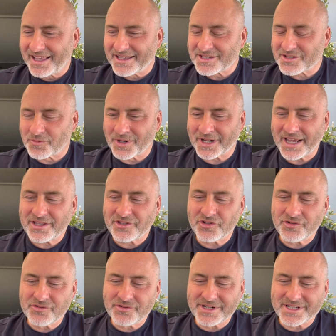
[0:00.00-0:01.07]
So what I
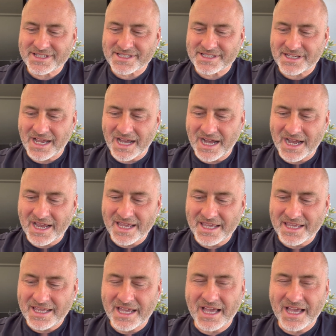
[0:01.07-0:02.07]
do is I